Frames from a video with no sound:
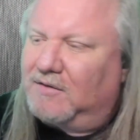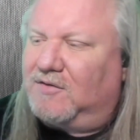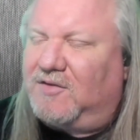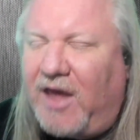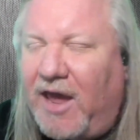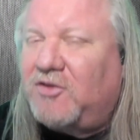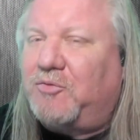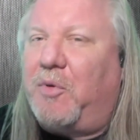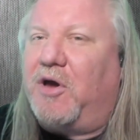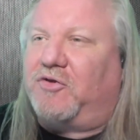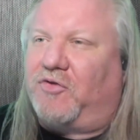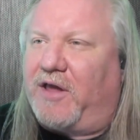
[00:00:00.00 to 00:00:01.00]

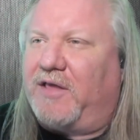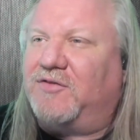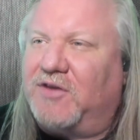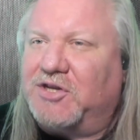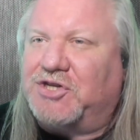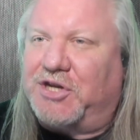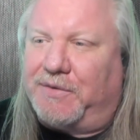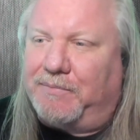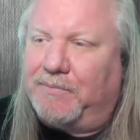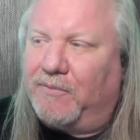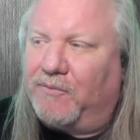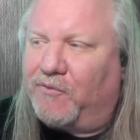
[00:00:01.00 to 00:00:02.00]
Textbook transition
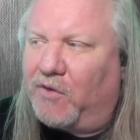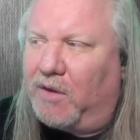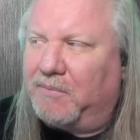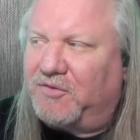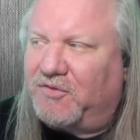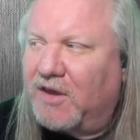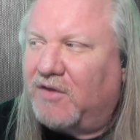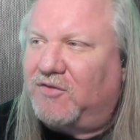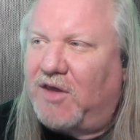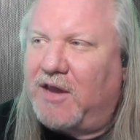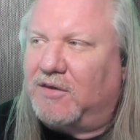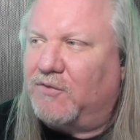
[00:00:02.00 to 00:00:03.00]
from
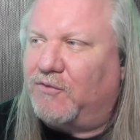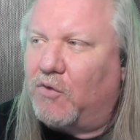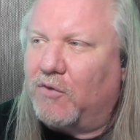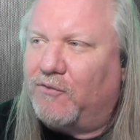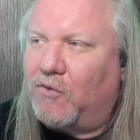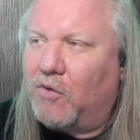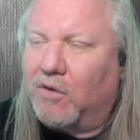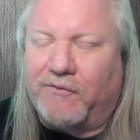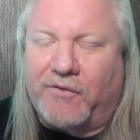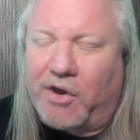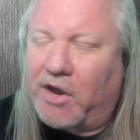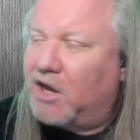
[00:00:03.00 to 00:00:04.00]
6-8 to 4-4.
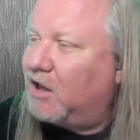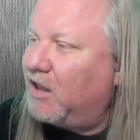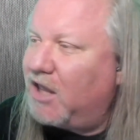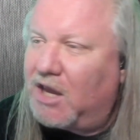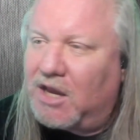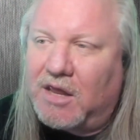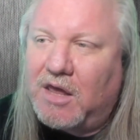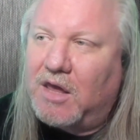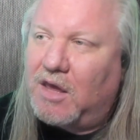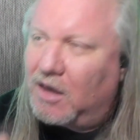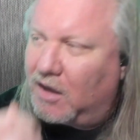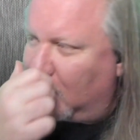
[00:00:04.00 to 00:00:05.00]
Very clean,
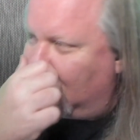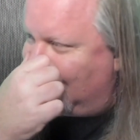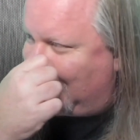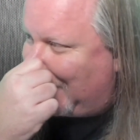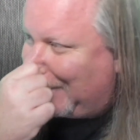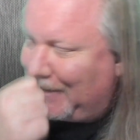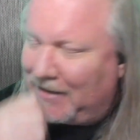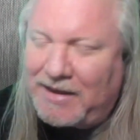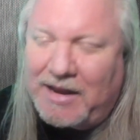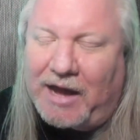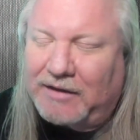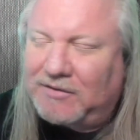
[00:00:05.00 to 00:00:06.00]

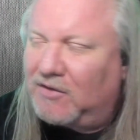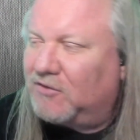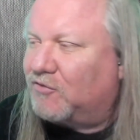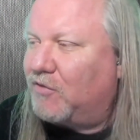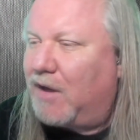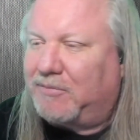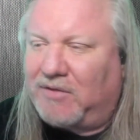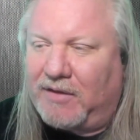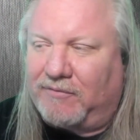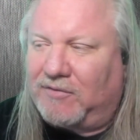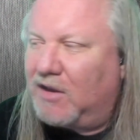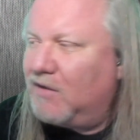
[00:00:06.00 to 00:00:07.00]
not
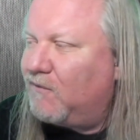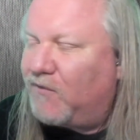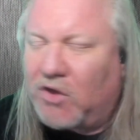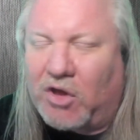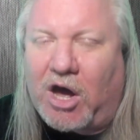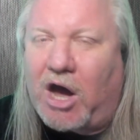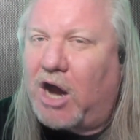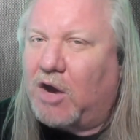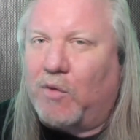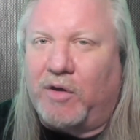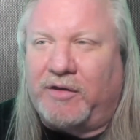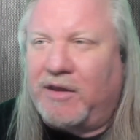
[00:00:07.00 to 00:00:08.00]
disruptive, didn't feel
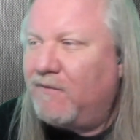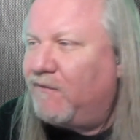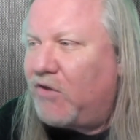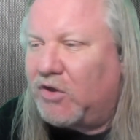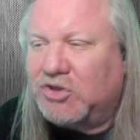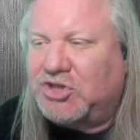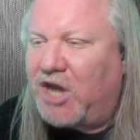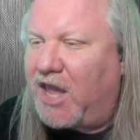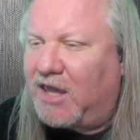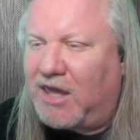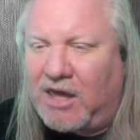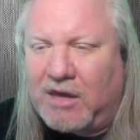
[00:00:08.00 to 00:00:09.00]
awkward, didn't feel
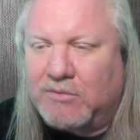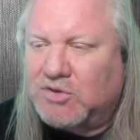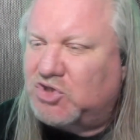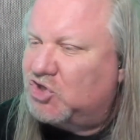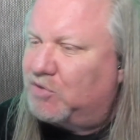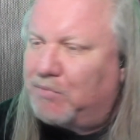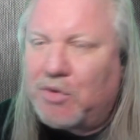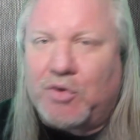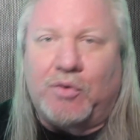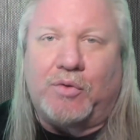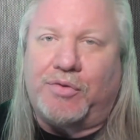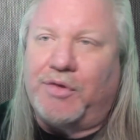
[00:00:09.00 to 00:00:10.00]
janky. It was
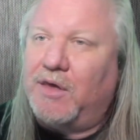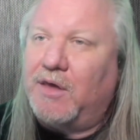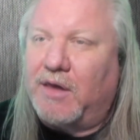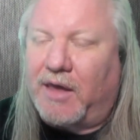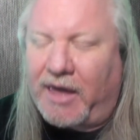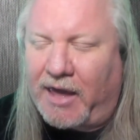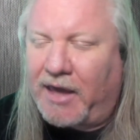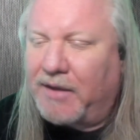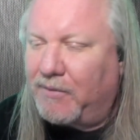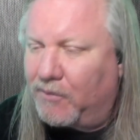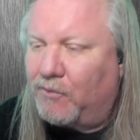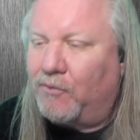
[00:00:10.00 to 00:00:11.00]
smooth
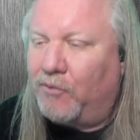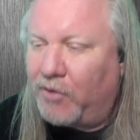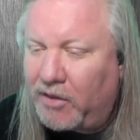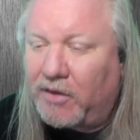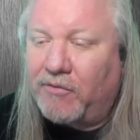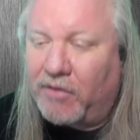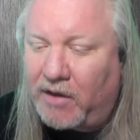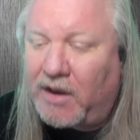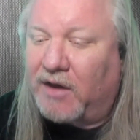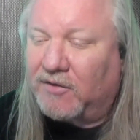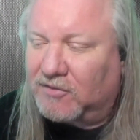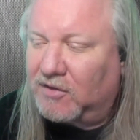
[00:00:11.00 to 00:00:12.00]
and really, really
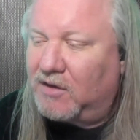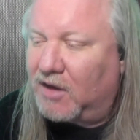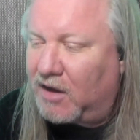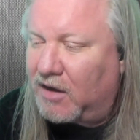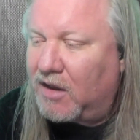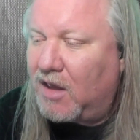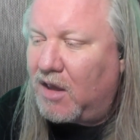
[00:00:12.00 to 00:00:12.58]
nicely done.